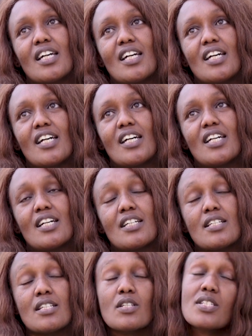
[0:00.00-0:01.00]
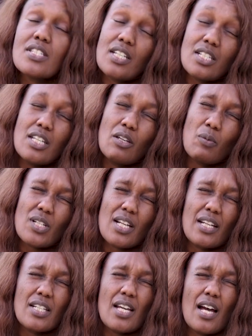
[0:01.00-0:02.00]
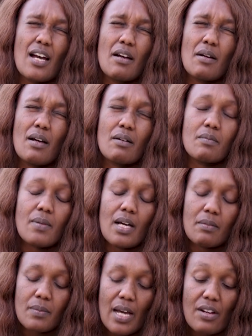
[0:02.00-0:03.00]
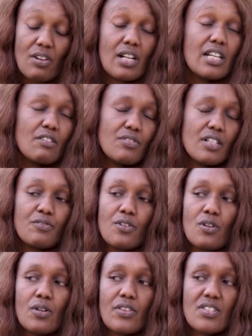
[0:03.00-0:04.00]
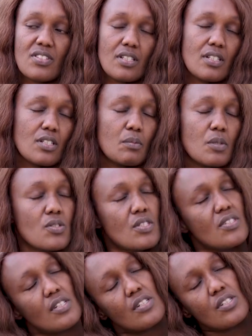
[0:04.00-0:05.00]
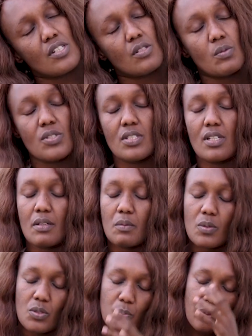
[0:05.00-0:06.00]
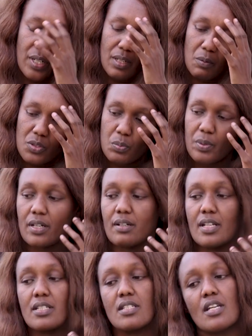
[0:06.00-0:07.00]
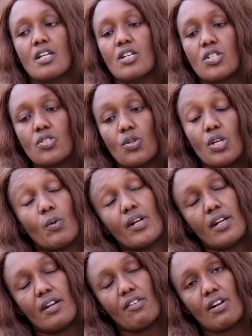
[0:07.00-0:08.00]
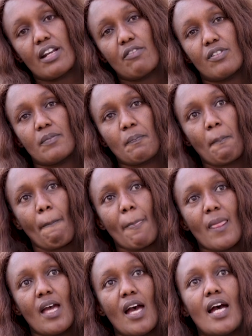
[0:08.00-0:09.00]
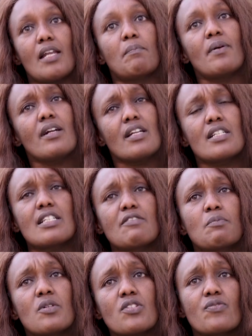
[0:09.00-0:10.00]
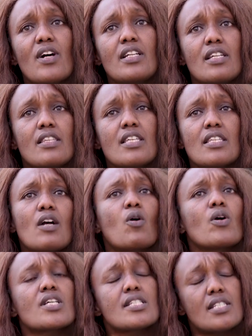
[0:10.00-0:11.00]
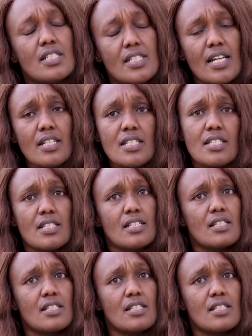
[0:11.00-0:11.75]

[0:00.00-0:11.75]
said he wanted a reliever for the secretary, because the secretary was pregnant, so he wanted a reliever. And apparently, most funny thing that coincidentally,